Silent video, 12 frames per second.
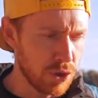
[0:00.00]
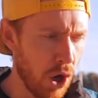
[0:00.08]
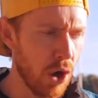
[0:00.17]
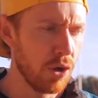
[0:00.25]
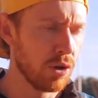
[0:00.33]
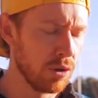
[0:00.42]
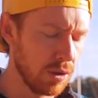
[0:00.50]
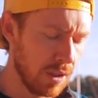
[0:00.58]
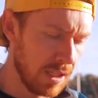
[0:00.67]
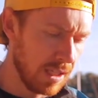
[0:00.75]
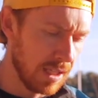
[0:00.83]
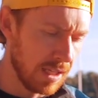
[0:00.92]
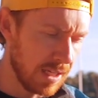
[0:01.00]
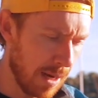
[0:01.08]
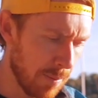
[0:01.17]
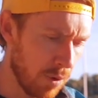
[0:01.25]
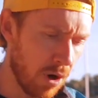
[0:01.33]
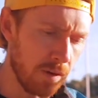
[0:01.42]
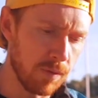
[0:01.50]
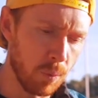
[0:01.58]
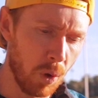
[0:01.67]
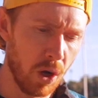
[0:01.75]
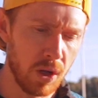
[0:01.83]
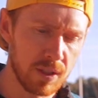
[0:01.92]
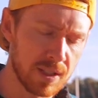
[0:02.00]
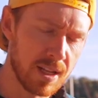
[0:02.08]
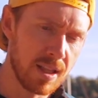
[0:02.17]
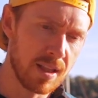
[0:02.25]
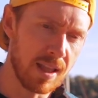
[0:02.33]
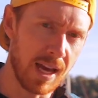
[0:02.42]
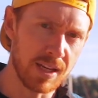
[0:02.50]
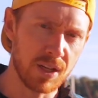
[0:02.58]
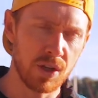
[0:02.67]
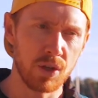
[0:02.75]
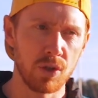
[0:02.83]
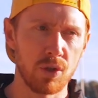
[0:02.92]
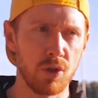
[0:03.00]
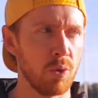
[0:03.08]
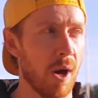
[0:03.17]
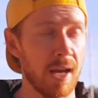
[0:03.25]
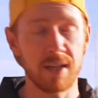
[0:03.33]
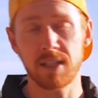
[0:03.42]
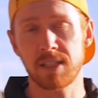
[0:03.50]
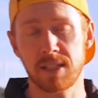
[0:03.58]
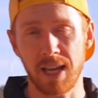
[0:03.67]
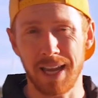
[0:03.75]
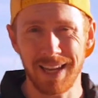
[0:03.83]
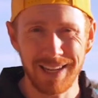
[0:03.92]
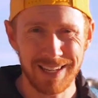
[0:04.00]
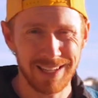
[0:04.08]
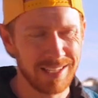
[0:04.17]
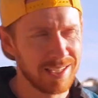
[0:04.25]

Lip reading: total number of words that you understand,